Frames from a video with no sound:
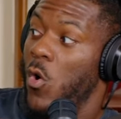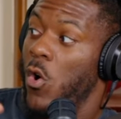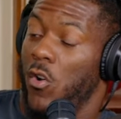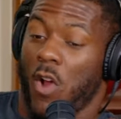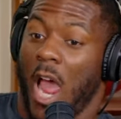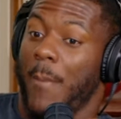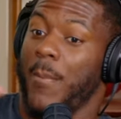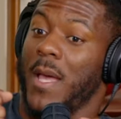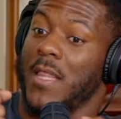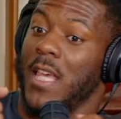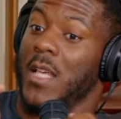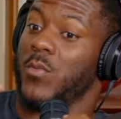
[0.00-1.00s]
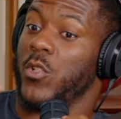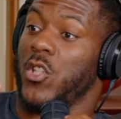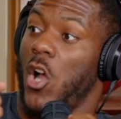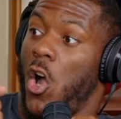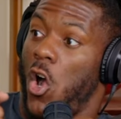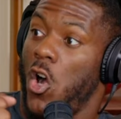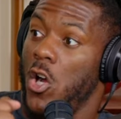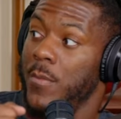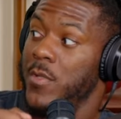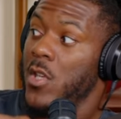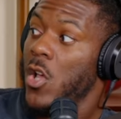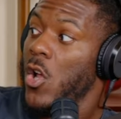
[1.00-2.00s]
or grab them at the hips with your
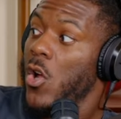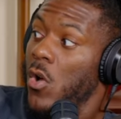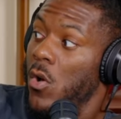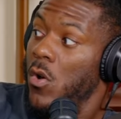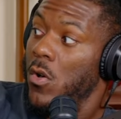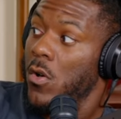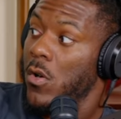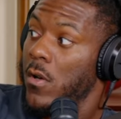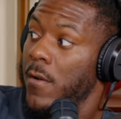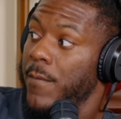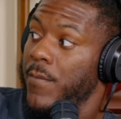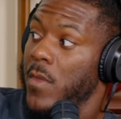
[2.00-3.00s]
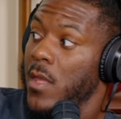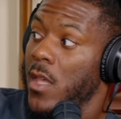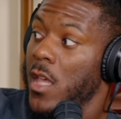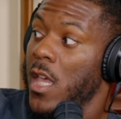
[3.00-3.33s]
arms. They say below the knee or below the hip.